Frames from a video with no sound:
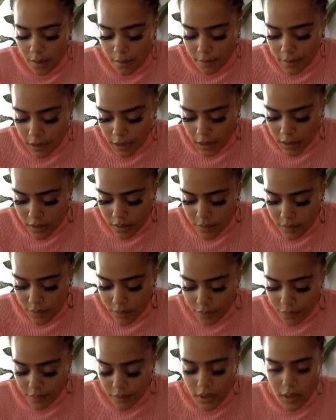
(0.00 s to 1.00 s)
please feel
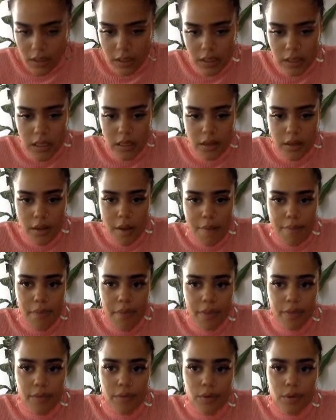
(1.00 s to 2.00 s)
free to send them
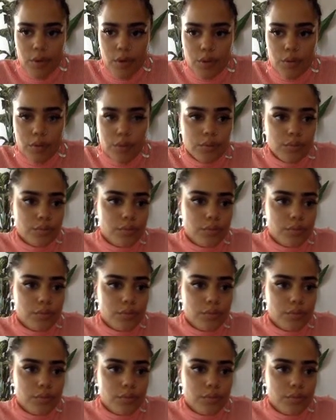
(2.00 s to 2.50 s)
through.